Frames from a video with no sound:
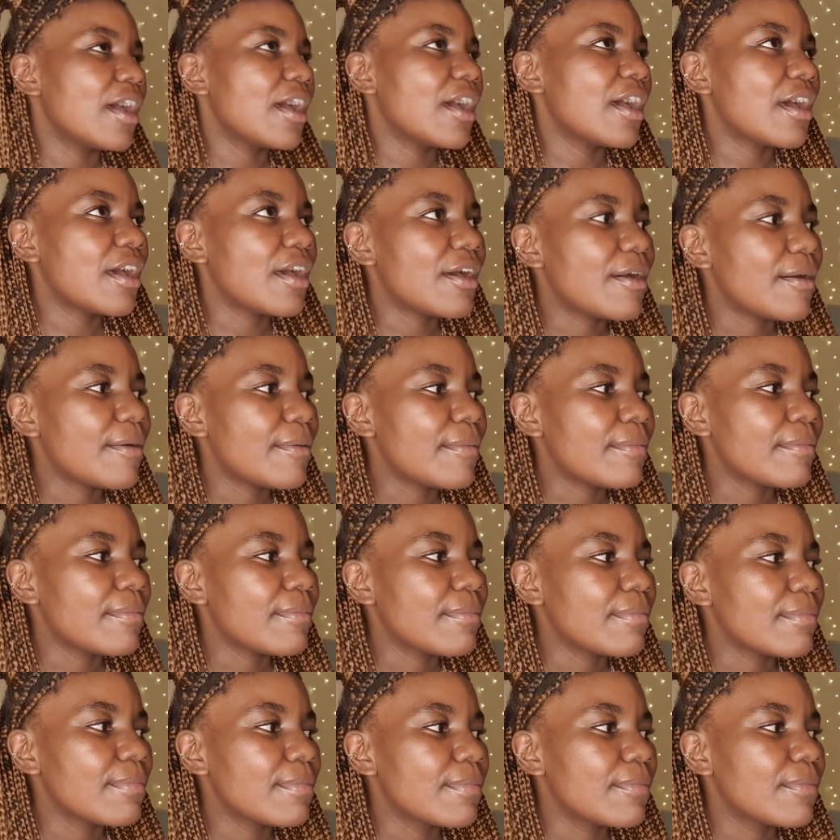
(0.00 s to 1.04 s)
um,
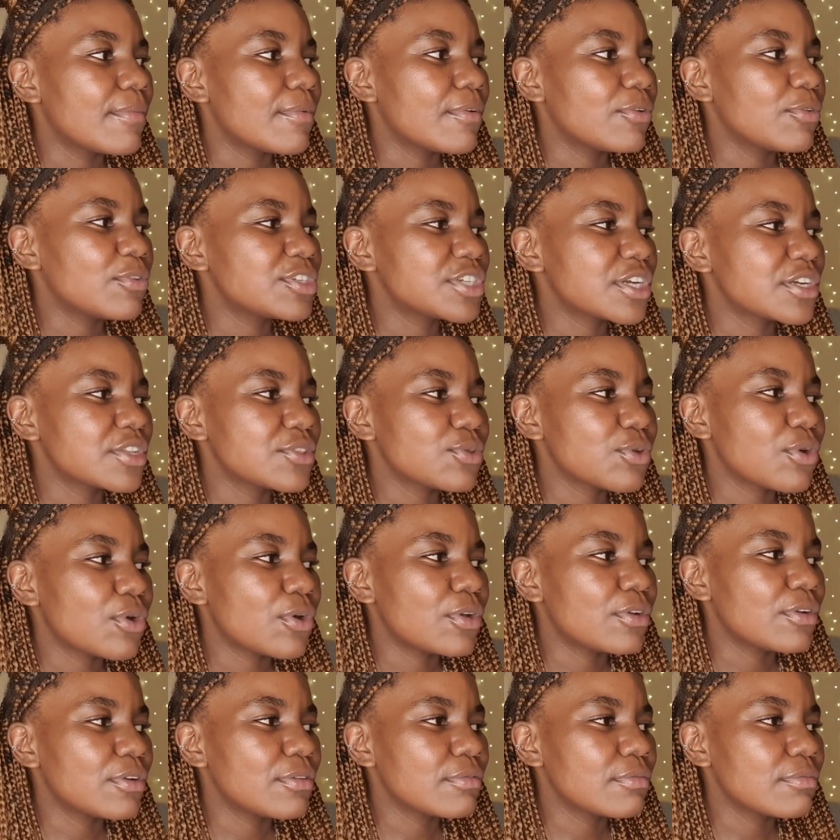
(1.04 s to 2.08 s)
which I
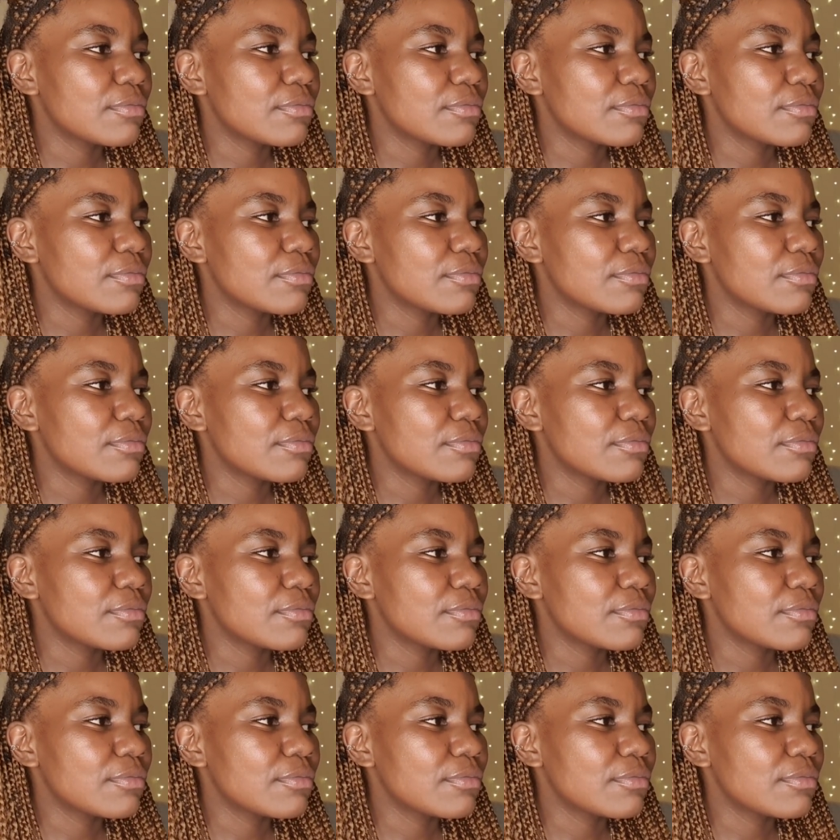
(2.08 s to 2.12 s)
thought,